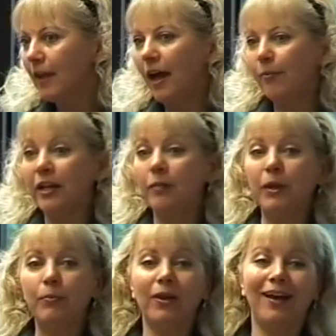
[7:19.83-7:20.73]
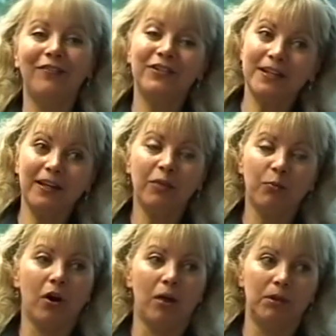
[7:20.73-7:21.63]
How many people have teeth
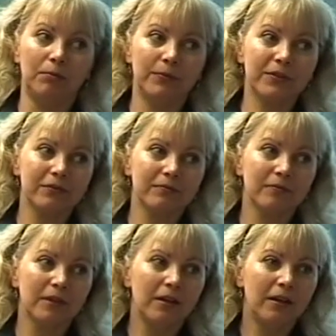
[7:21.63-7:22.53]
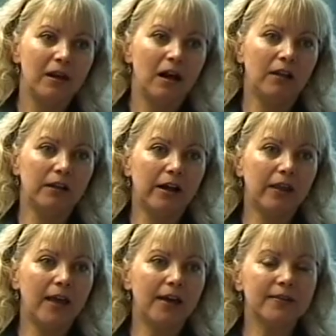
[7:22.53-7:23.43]
problems? A lot
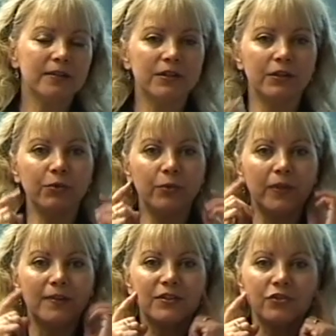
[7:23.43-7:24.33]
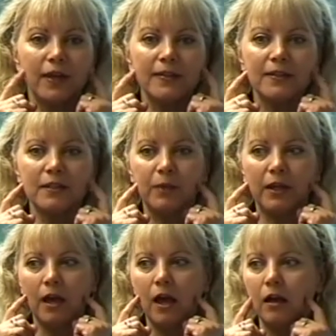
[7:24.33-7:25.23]
of that is to do with the stress that's
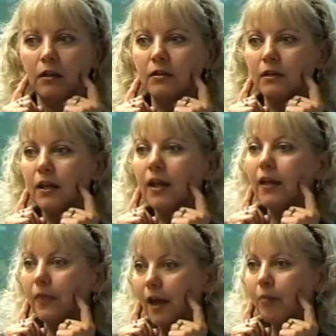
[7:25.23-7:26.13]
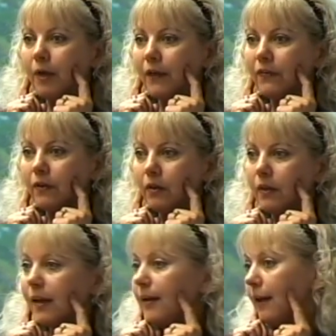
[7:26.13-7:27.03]
being held in that muscle
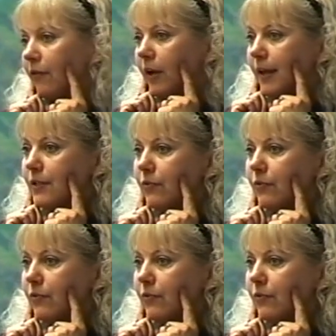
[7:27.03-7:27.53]
that never gets